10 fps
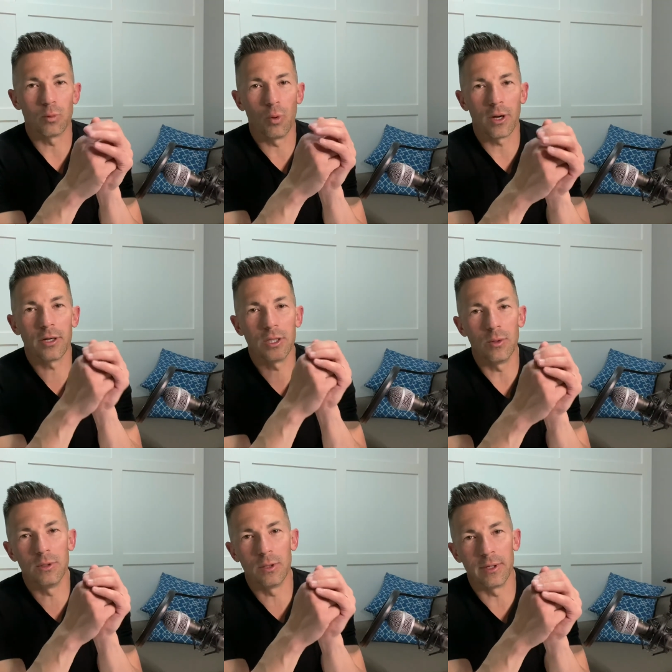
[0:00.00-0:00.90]
What are you
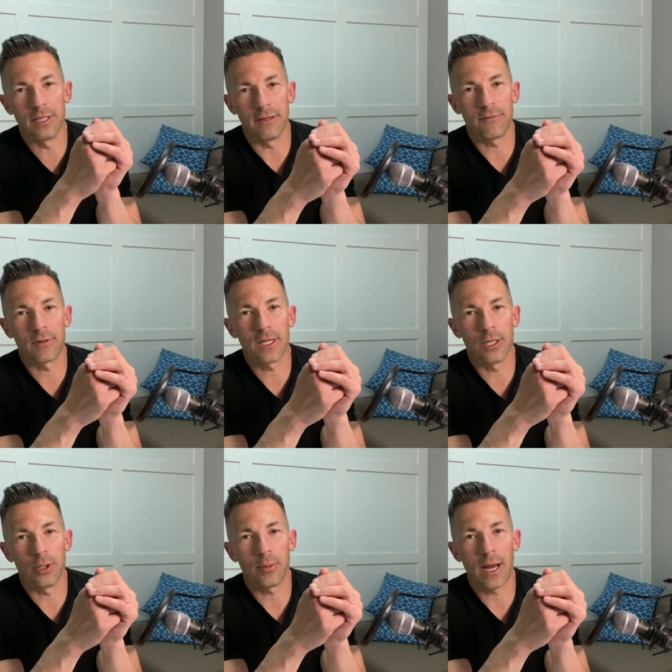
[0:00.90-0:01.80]
doing differently in
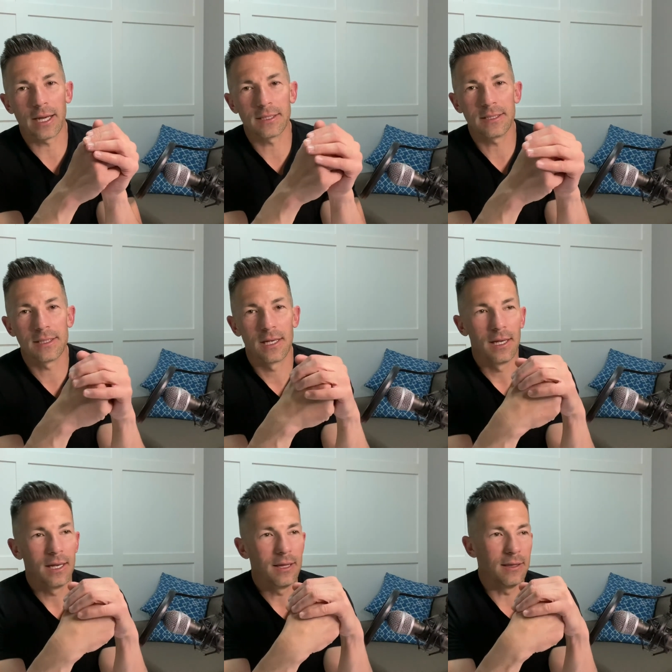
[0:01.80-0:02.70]
your practice
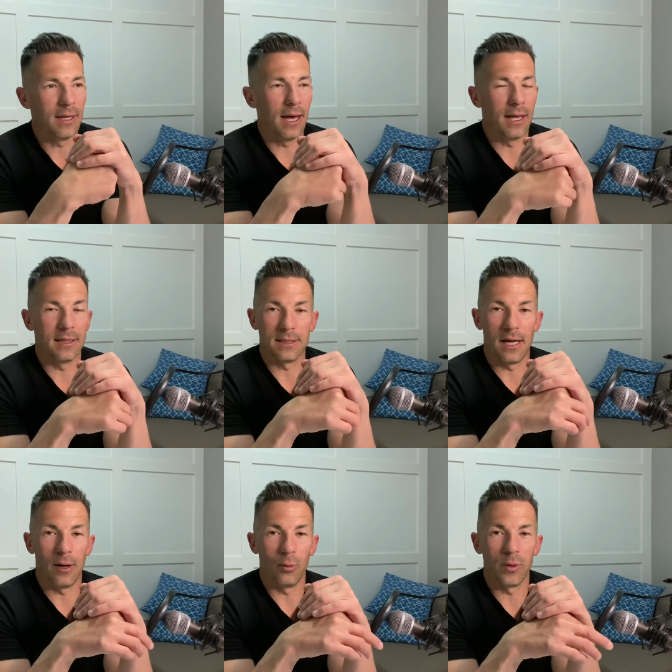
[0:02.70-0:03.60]
that
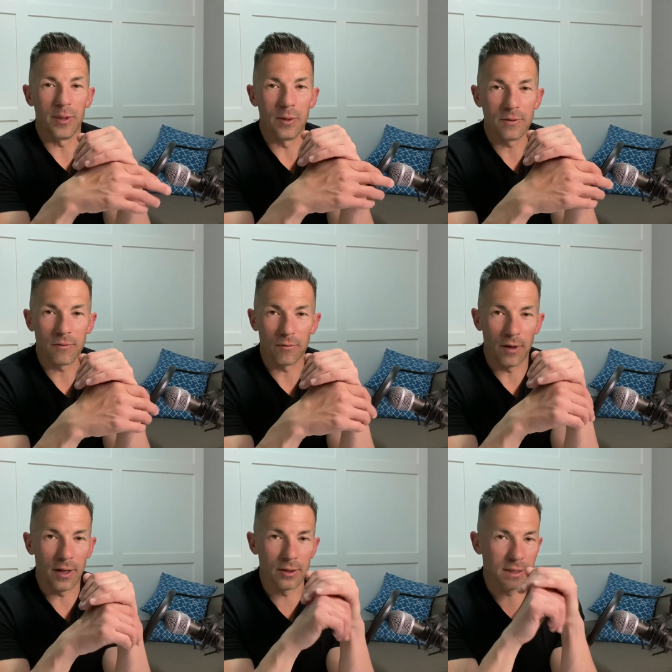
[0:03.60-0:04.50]
would be useful for
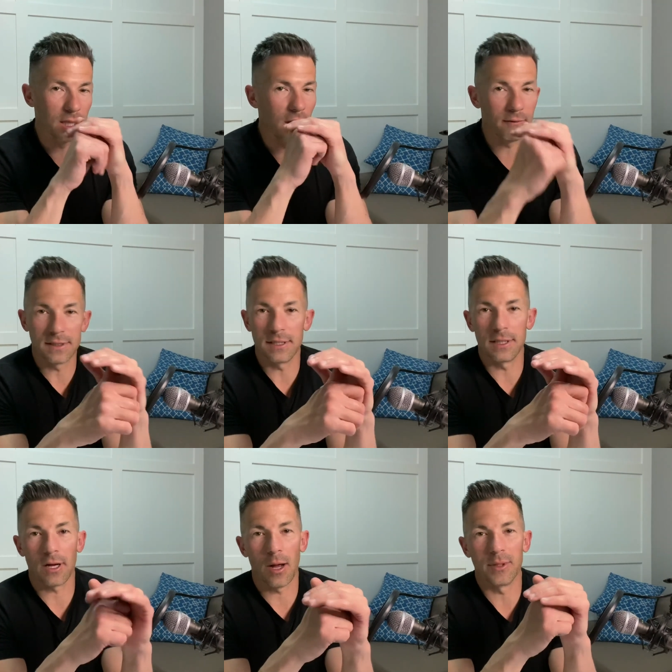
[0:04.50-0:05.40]
others? Love to see the
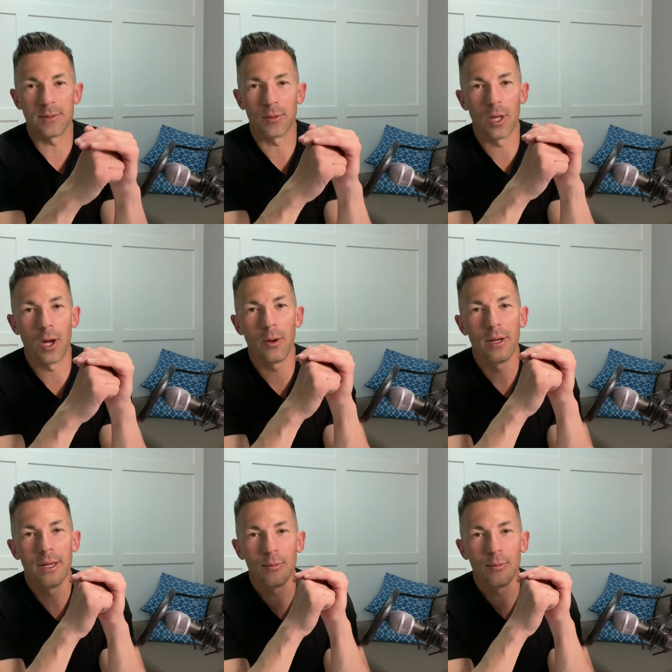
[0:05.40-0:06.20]
comments below.